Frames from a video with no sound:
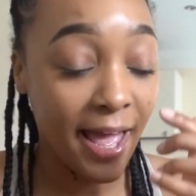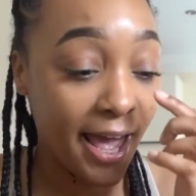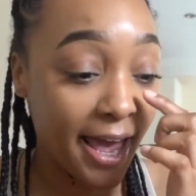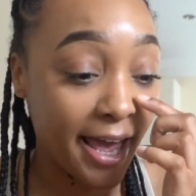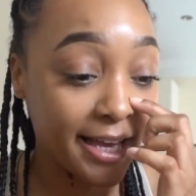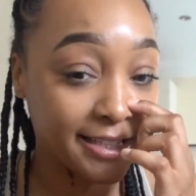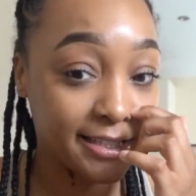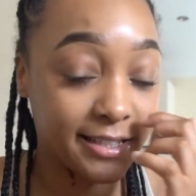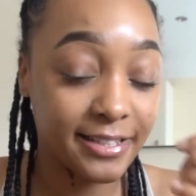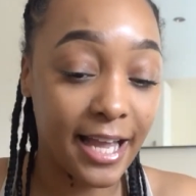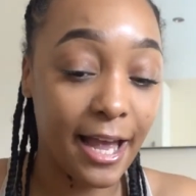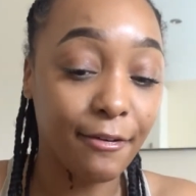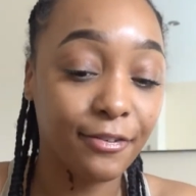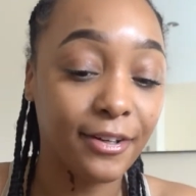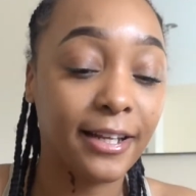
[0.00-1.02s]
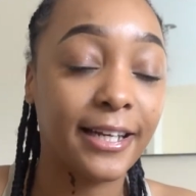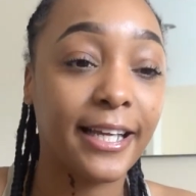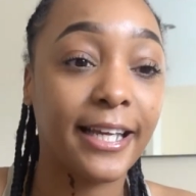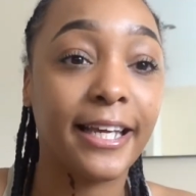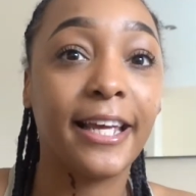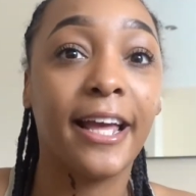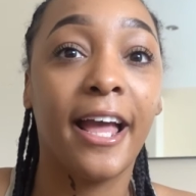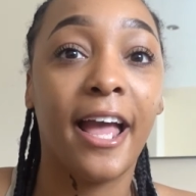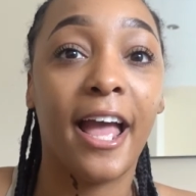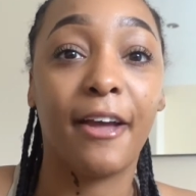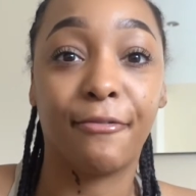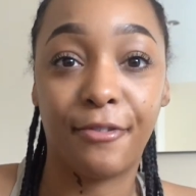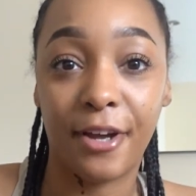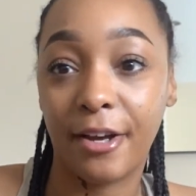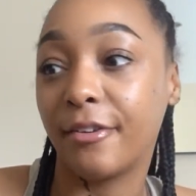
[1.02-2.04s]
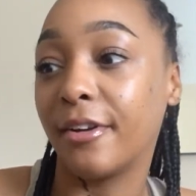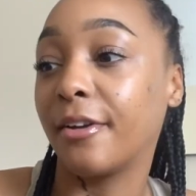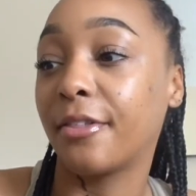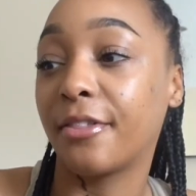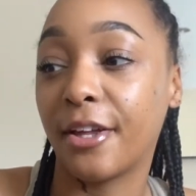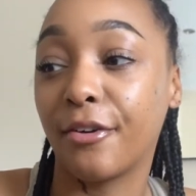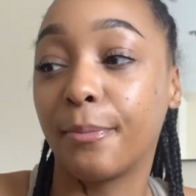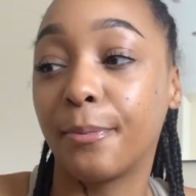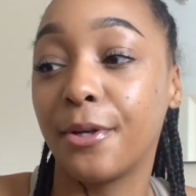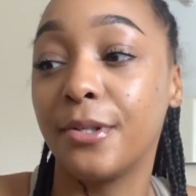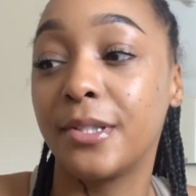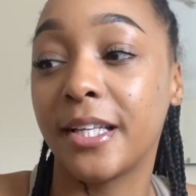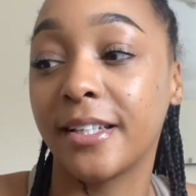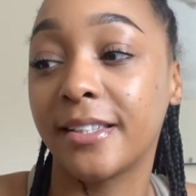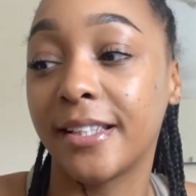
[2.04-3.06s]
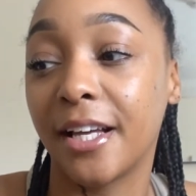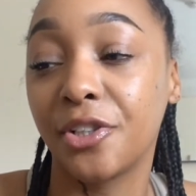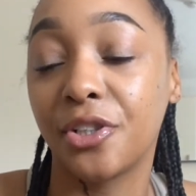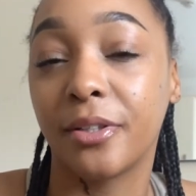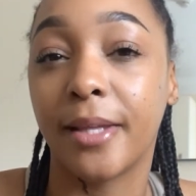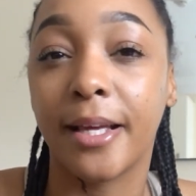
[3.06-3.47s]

It is definitely a very therapeutic session.